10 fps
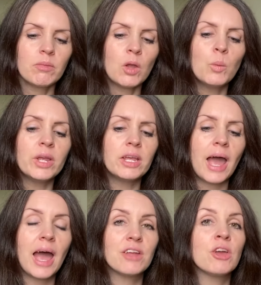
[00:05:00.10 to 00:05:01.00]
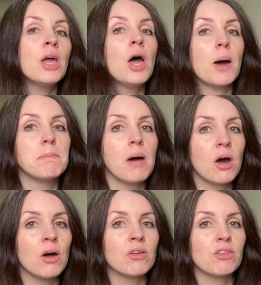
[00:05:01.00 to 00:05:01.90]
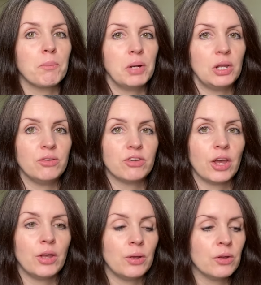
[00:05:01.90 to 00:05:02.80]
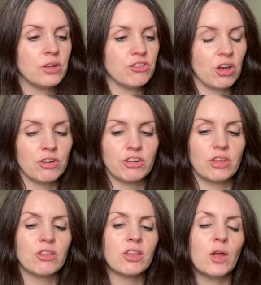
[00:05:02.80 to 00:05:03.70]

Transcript: we had a Mars-Pluto conjunction. So